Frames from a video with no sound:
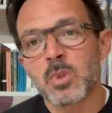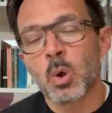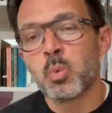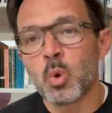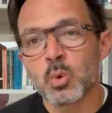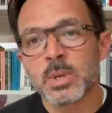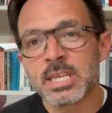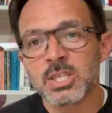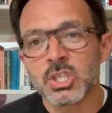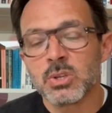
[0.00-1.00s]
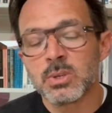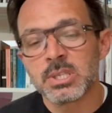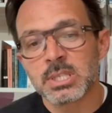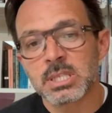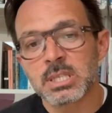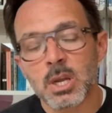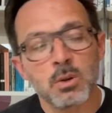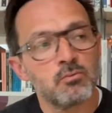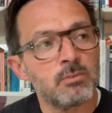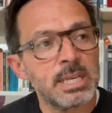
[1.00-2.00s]
award-winning students.
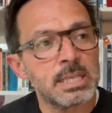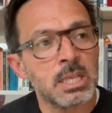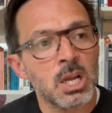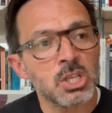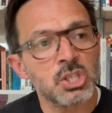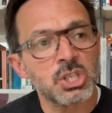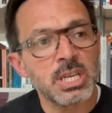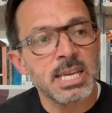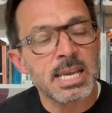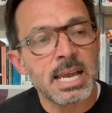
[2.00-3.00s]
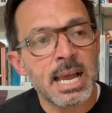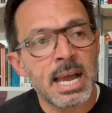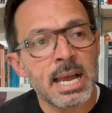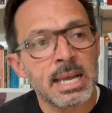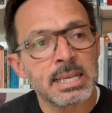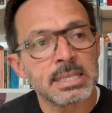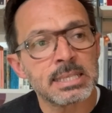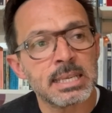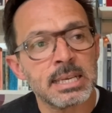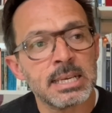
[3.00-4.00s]
So last year
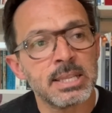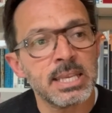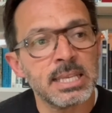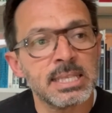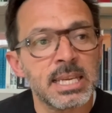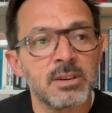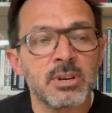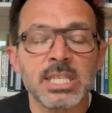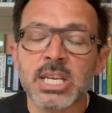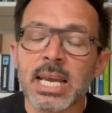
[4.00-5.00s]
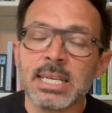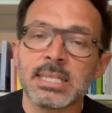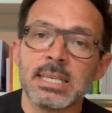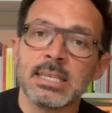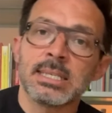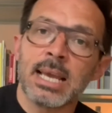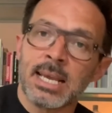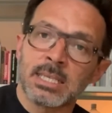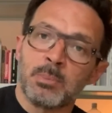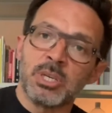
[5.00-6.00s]
at the Interior Educators
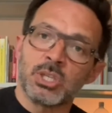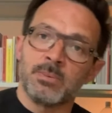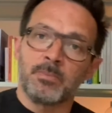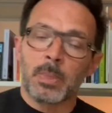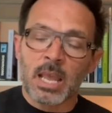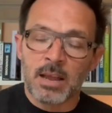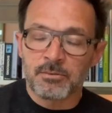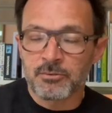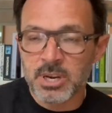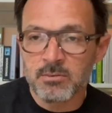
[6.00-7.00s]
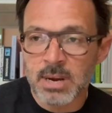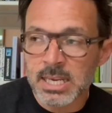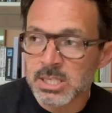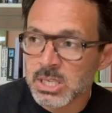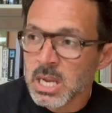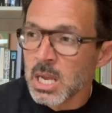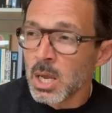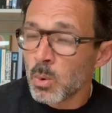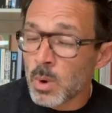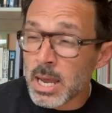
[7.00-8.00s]
exhibition at Free Range,
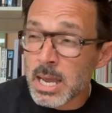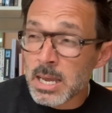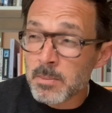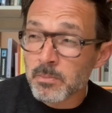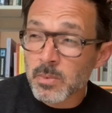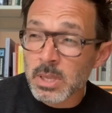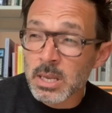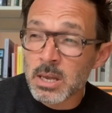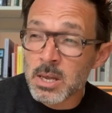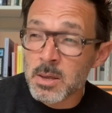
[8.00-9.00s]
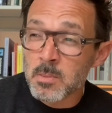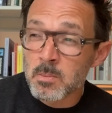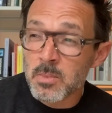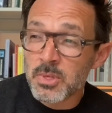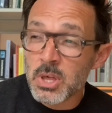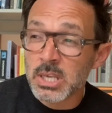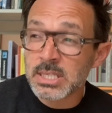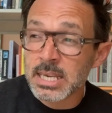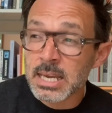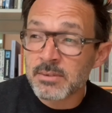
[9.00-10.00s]
where
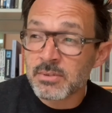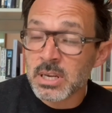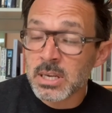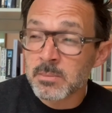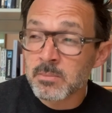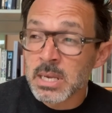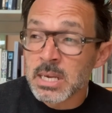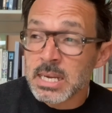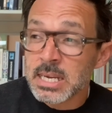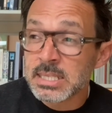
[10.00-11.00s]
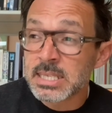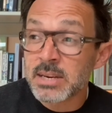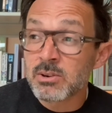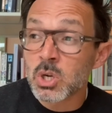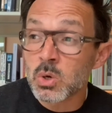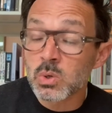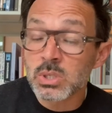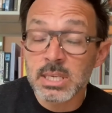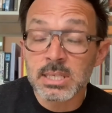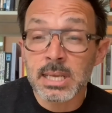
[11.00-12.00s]
30 other interior
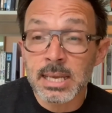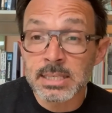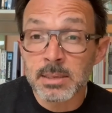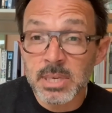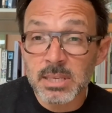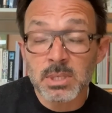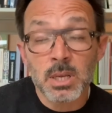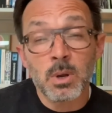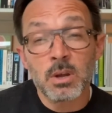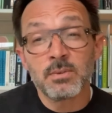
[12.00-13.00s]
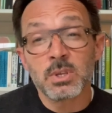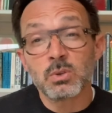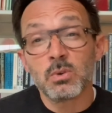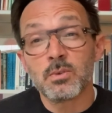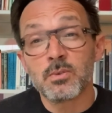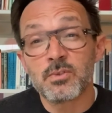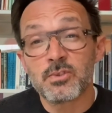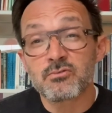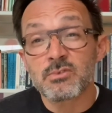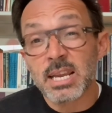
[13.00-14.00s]
courses exhibit, so over sort of
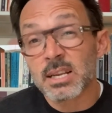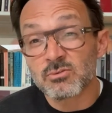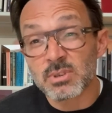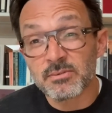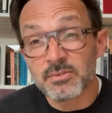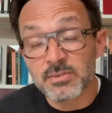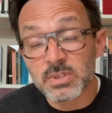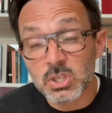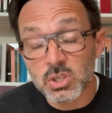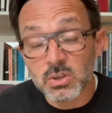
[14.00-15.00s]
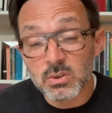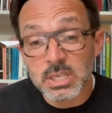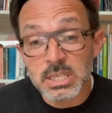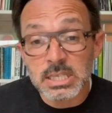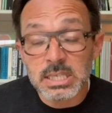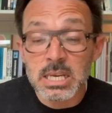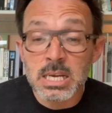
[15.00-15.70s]
350 students.